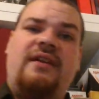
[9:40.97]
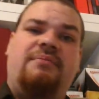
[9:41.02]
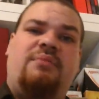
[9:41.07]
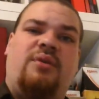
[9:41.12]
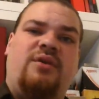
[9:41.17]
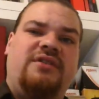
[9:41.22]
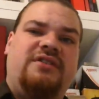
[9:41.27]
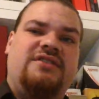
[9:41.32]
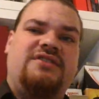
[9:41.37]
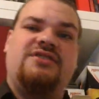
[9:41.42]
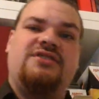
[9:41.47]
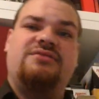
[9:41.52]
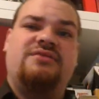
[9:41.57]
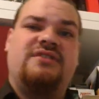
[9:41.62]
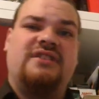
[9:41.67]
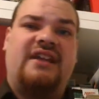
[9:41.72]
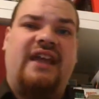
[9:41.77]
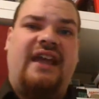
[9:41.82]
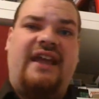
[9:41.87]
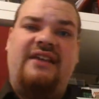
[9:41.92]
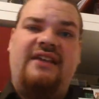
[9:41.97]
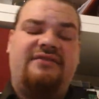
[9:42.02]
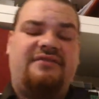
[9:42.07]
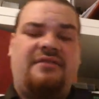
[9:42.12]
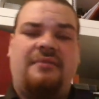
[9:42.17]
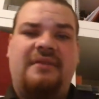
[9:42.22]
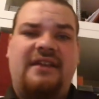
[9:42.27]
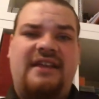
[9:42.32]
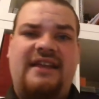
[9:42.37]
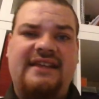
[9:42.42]
points you regain
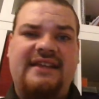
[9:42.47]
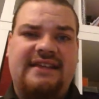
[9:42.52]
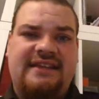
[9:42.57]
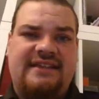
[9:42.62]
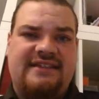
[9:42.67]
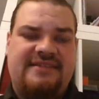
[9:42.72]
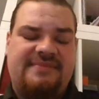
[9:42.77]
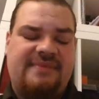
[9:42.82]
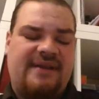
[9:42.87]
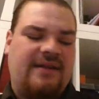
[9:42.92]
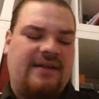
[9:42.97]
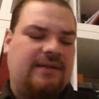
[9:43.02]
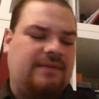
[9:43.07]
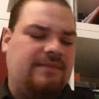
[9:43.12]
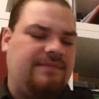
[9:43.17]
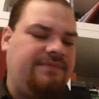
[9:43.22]
from a healing spell.